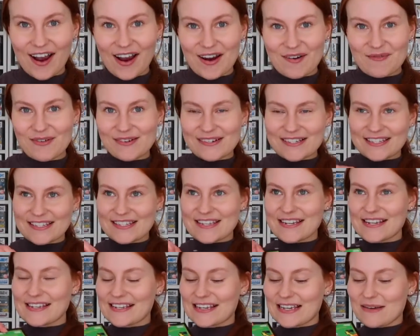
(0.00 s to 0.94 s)
I was
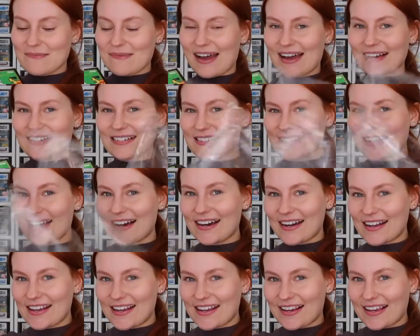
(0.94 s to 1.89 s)
thinking about
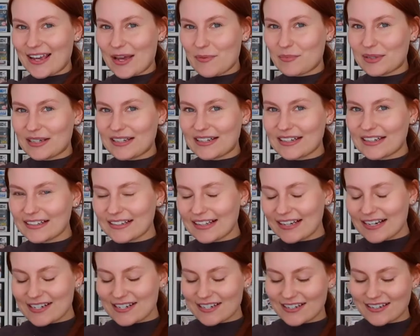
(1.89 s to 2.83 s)
starting a pin
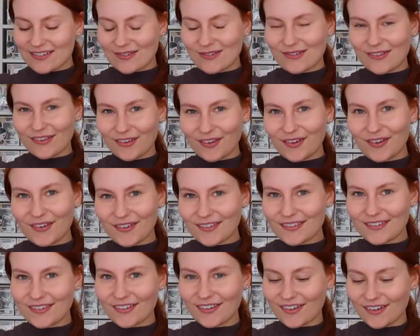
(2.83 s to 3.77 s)
collection also,
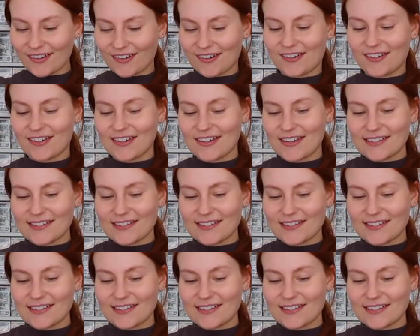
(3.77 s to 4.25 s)
so